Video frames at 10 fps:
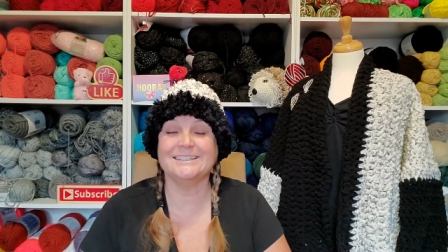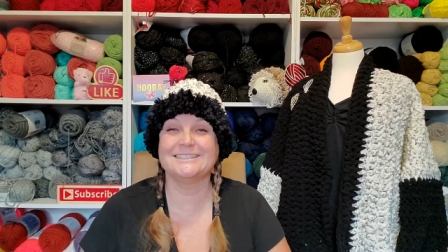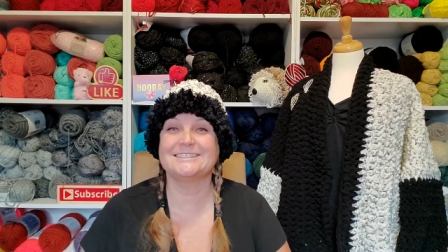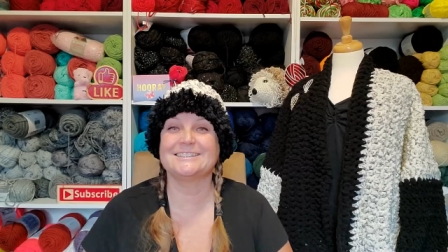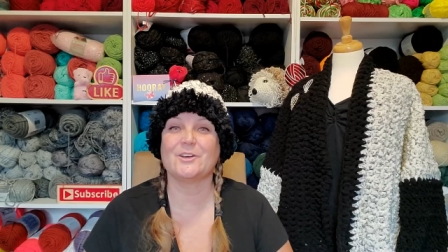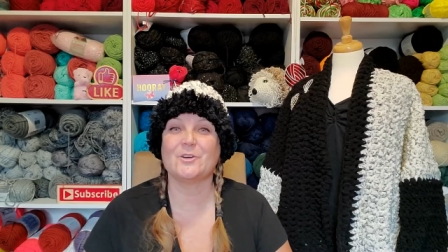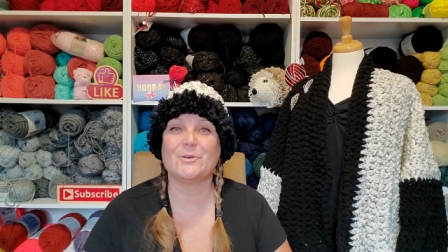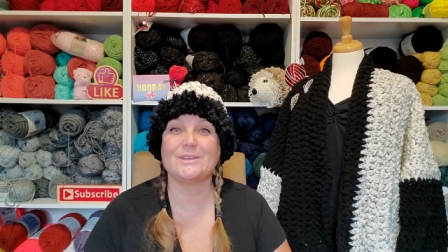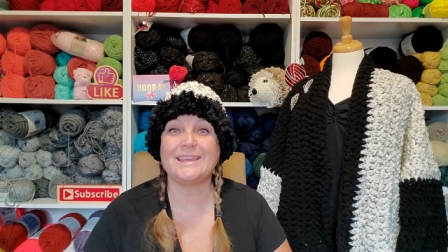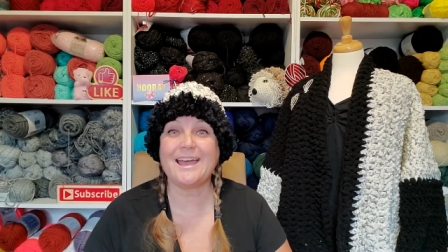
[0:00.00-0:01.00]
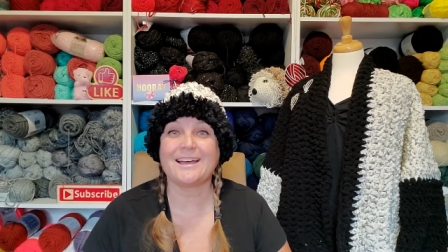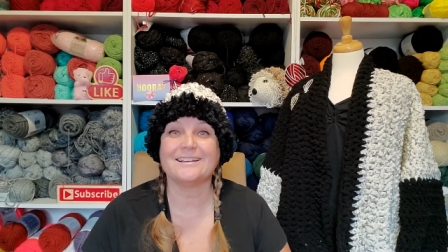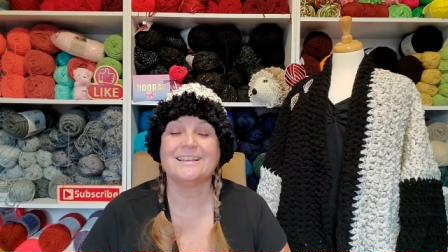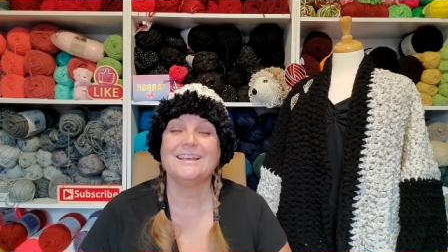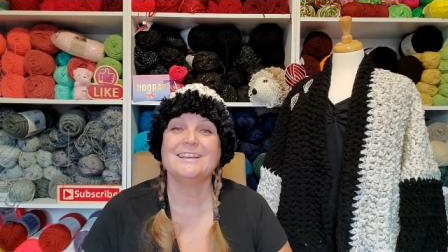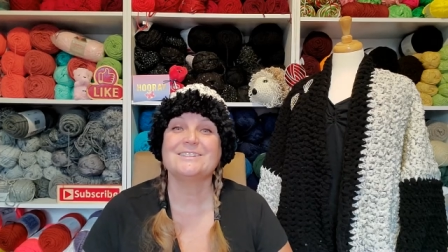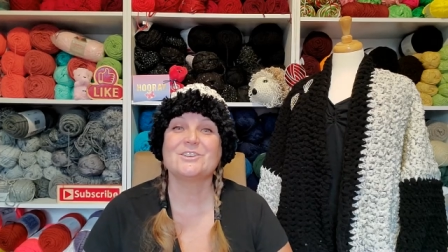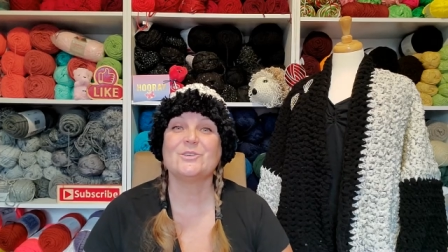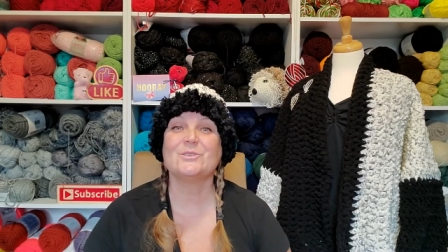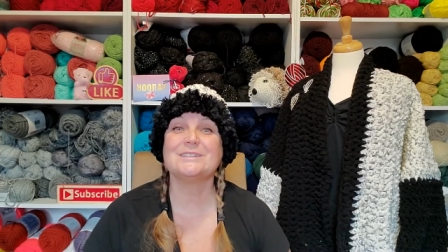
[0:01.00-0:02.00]
so, yeah.
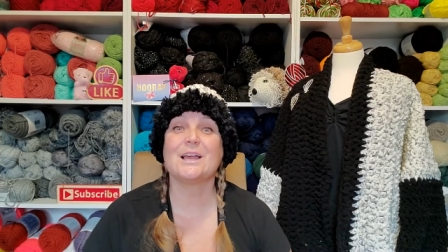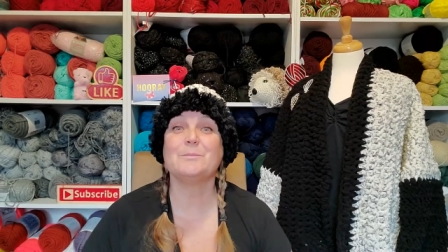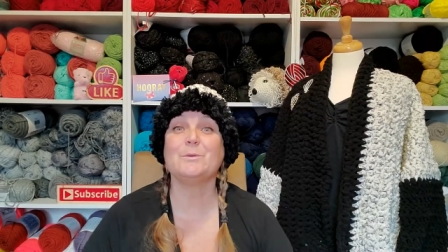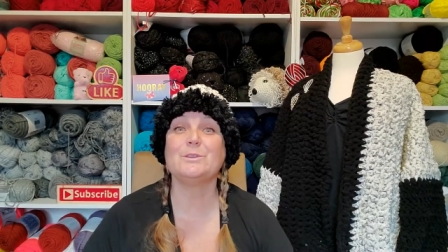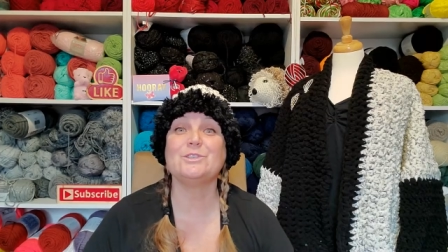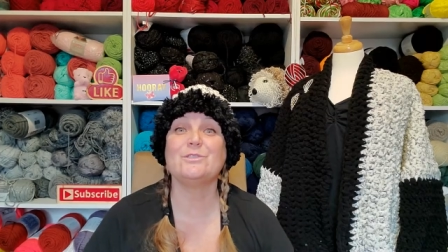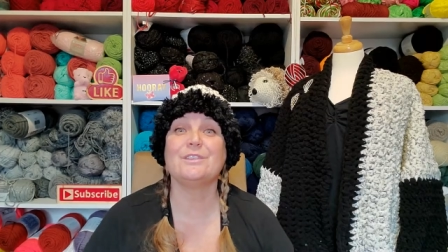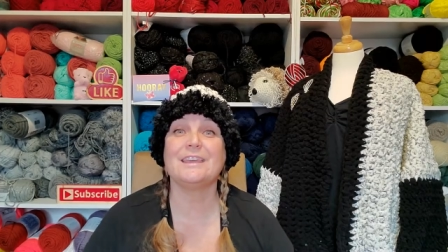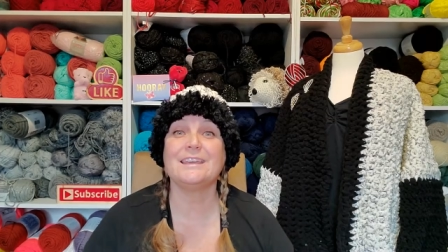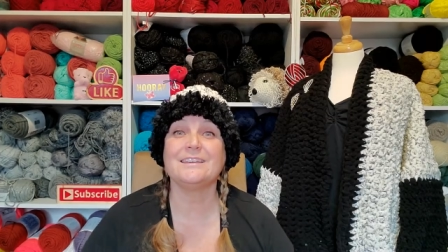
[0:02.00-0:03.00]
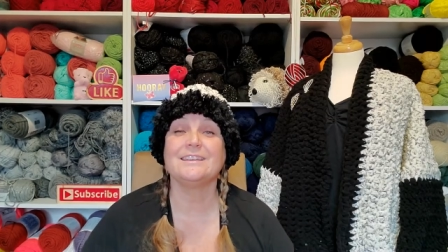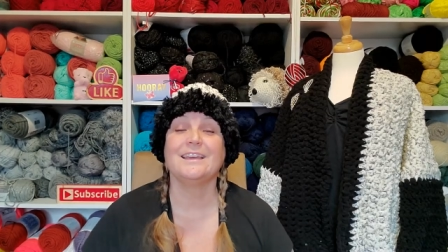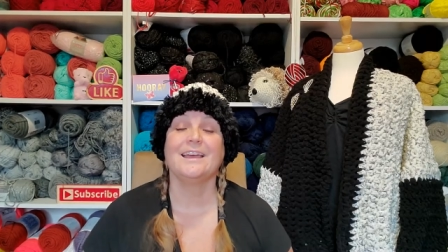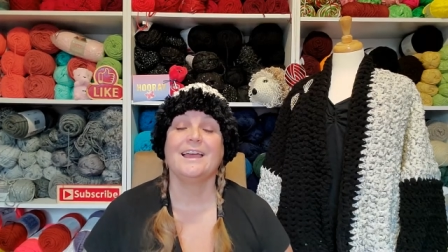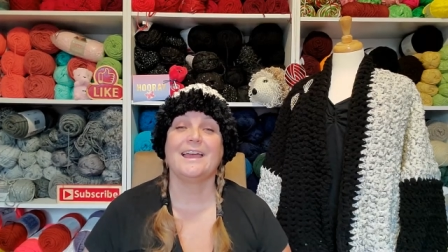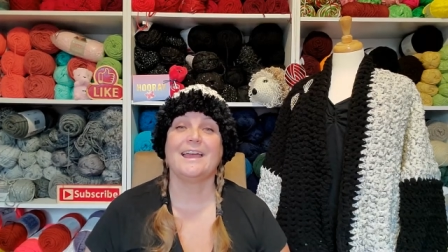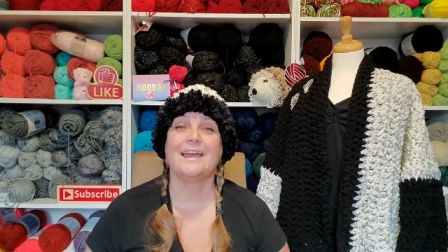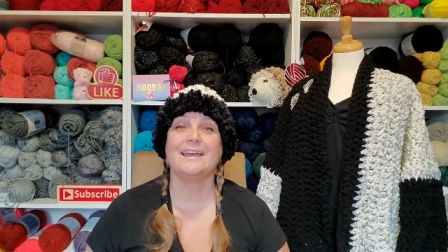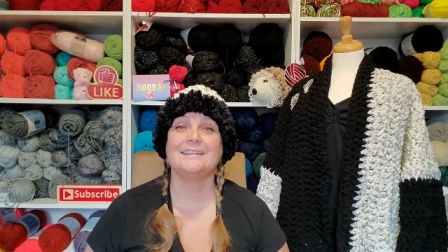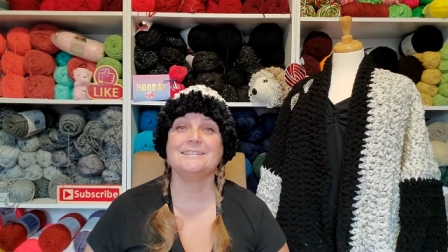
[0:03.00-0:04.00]
So tell me what you think
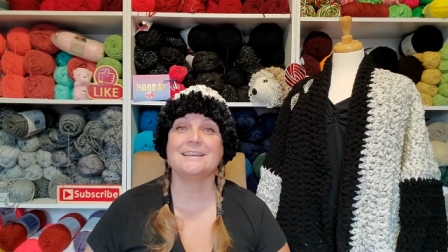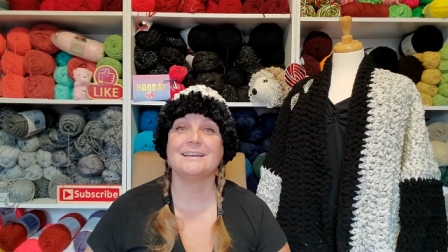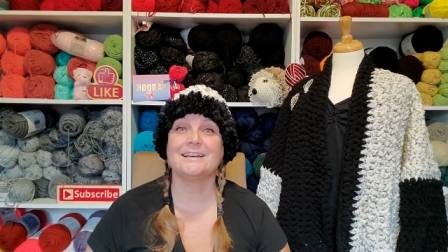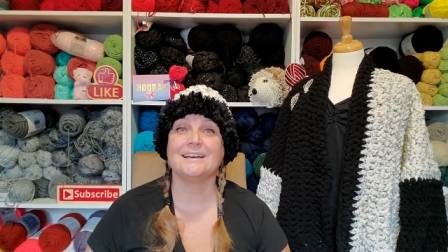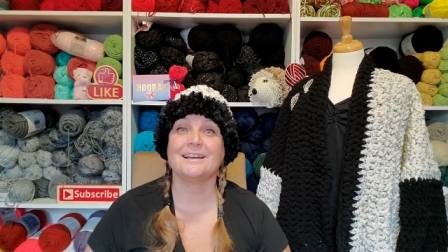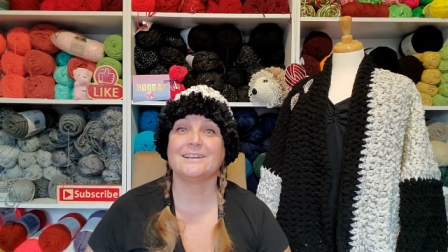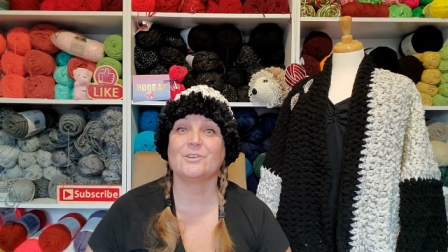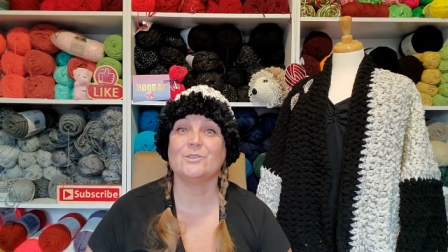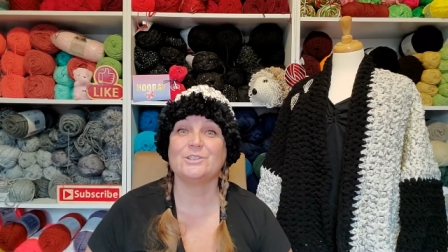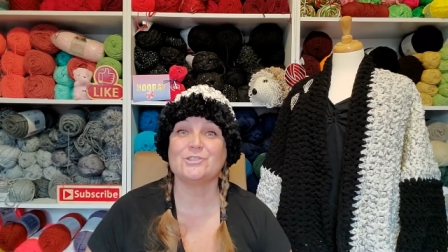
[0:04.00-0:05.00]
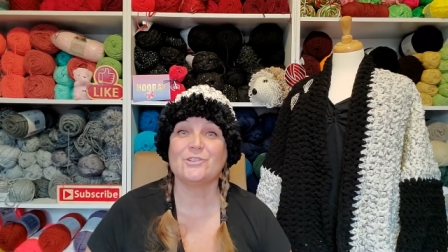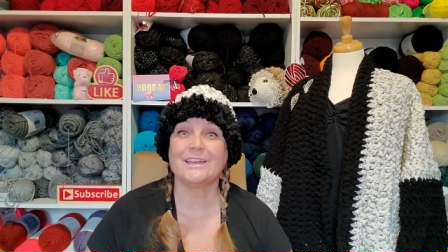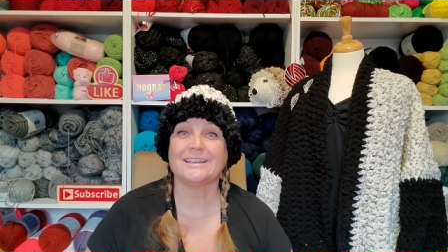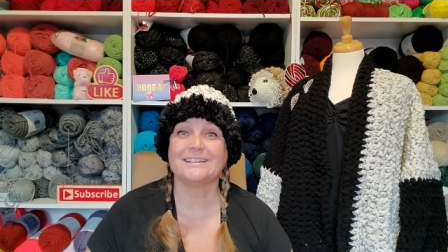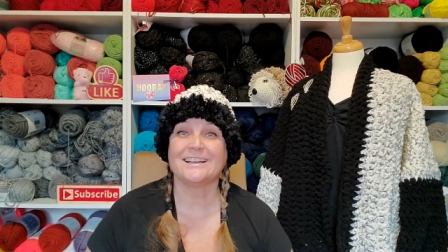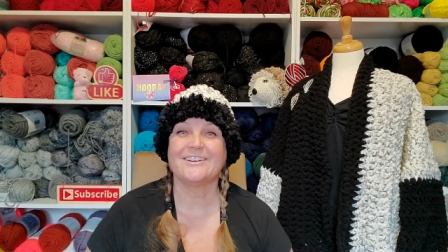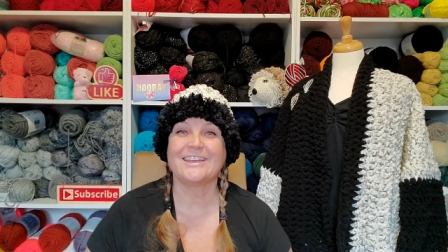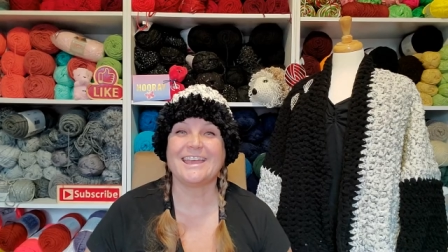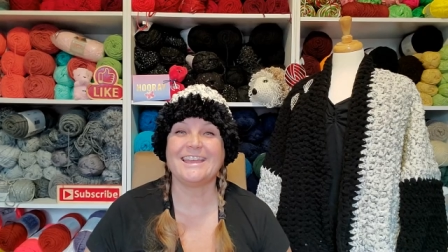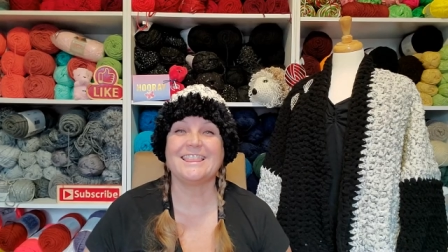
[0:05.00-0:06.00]
and uh, go enjoy.
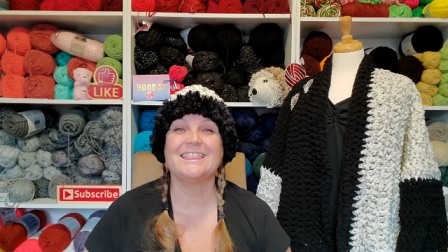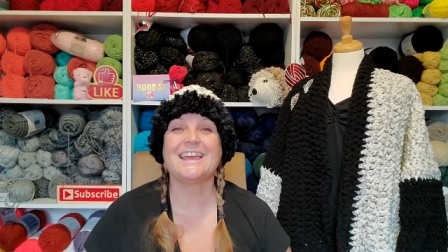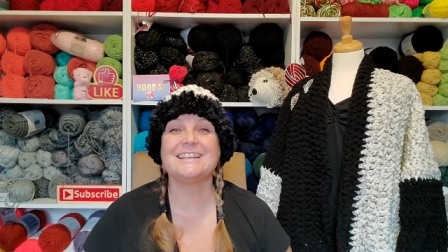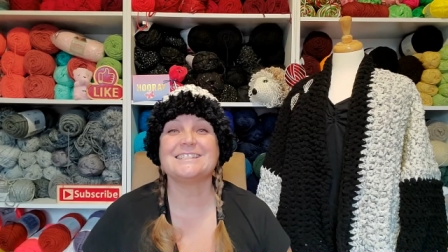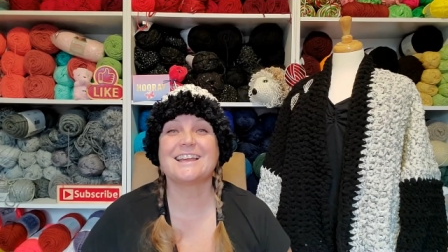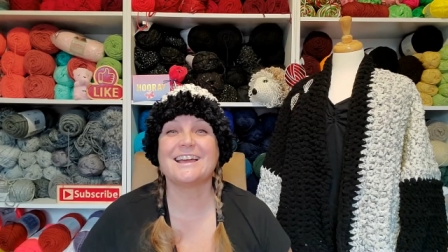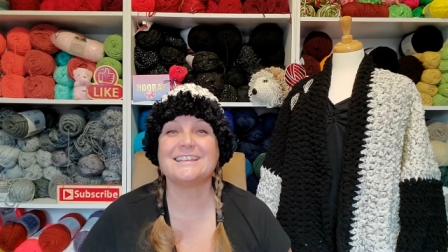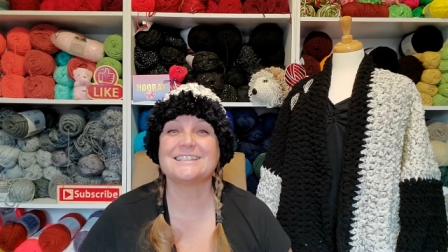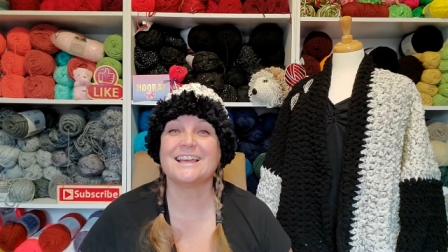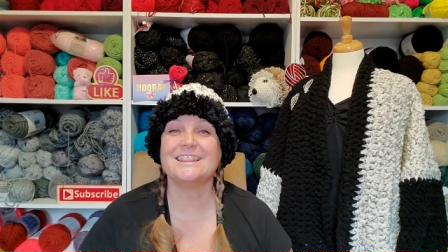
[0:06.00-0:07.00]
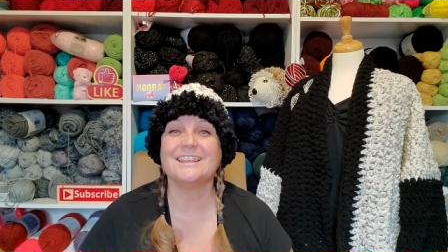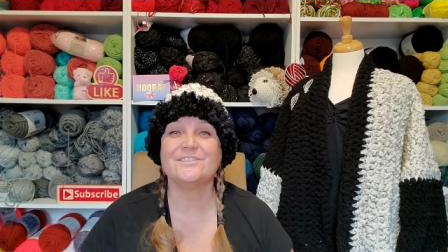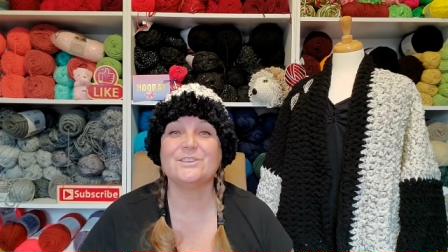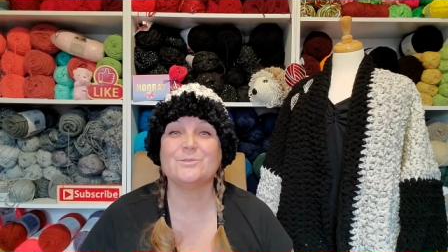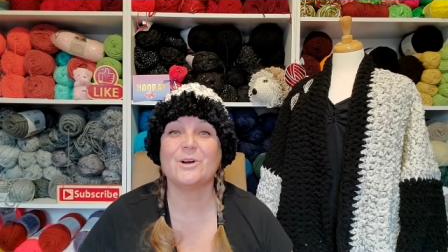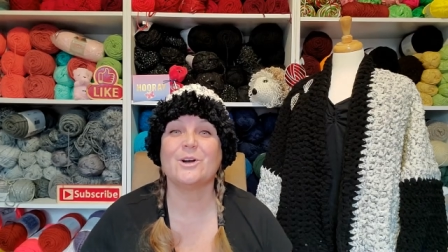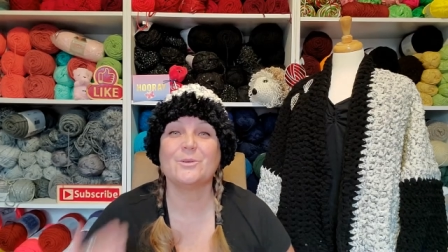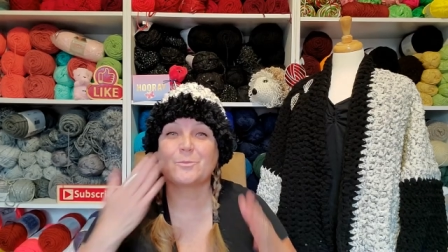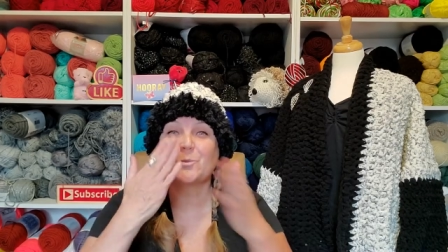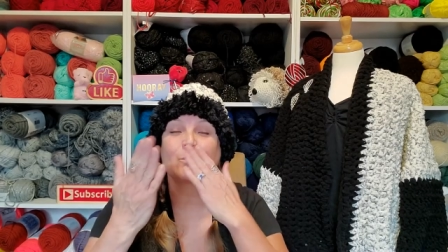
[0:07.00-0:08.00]
Okay, thanks, guys. I love you all.
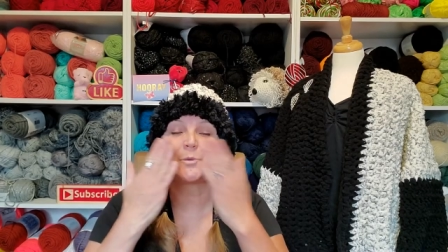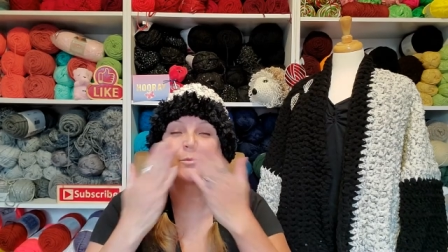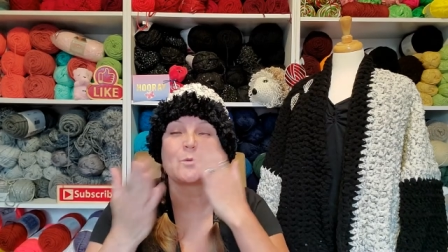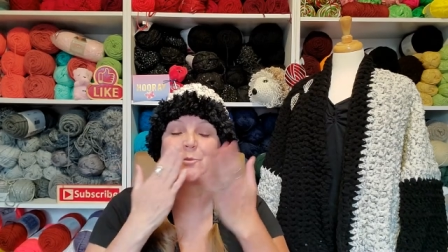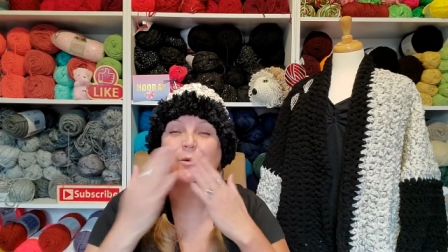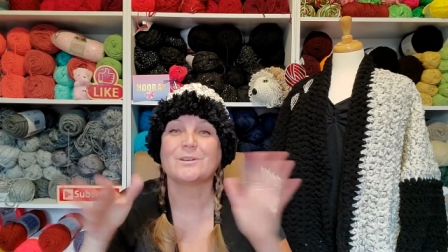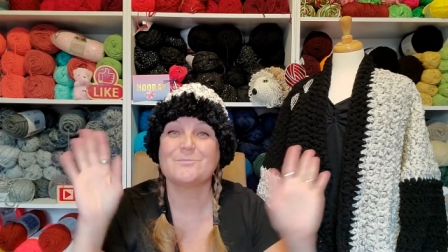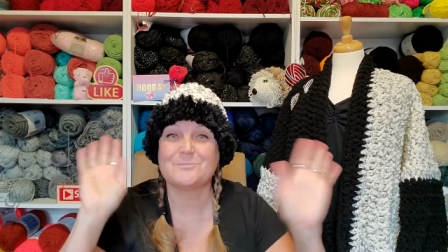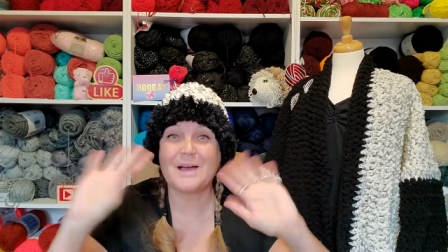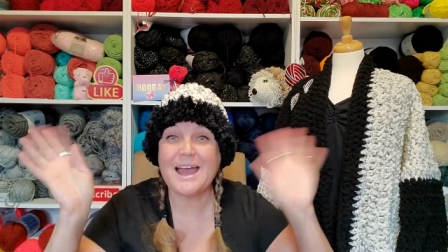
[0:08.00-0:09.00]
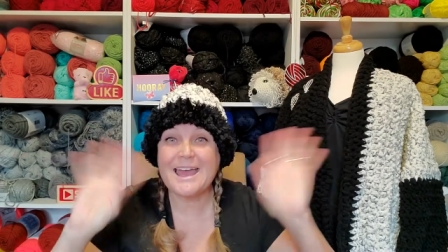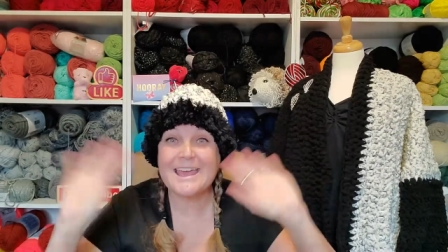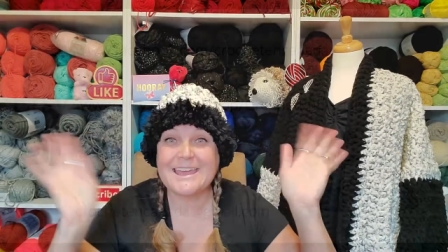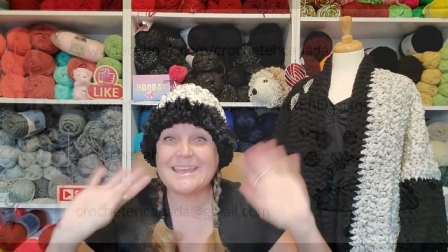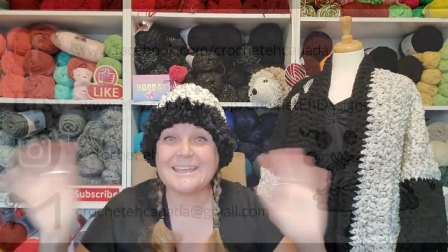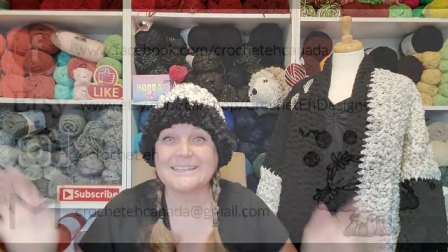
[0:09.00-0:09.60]
Bye.